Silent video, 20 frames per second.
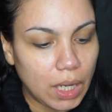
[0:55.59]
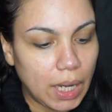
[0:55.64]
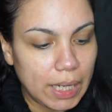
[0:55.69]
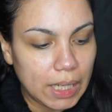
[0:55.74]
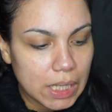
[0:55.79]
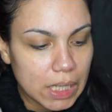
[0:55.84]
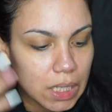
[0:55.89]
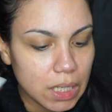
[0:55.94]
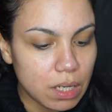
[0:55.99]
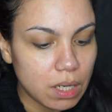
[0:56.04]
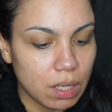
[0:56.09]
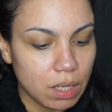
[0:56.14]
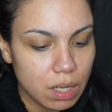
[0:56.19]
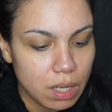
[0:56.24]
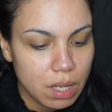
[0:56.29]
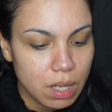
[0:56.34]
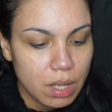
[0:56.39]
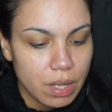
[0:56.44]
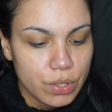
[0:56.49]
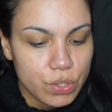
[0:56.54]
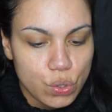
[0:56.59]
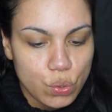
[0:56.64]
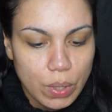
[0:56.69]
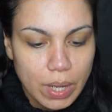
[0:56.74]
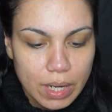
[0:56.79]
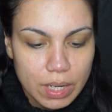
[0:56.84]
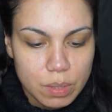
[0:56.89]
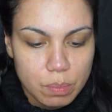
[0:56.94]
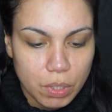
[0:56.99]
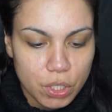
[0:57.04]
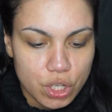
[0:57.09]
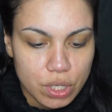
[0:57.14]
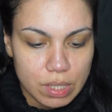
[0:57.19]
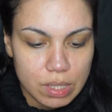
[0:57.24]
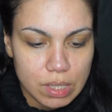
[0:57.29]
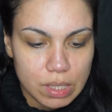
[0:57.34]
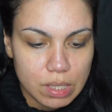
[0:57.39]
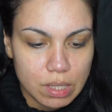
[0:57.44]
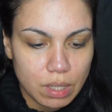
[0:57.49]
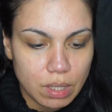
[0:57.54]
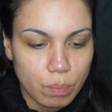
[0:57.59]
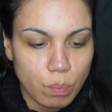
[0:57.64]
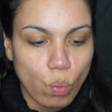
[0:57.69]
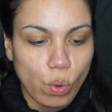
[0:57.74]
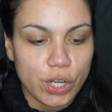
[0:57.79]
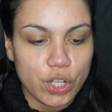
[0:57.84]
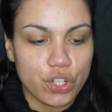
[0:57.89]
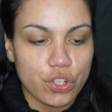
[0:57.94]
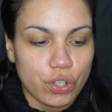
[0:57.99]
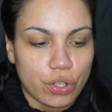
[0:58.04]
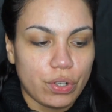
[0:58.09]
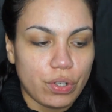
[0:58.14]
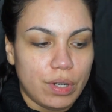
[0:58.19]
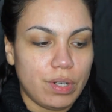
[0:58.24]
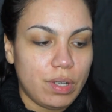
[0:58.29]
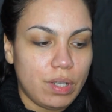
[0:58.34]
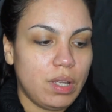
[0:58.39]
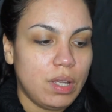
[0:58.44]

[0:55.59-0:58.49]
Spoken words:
I need to get as much as moisture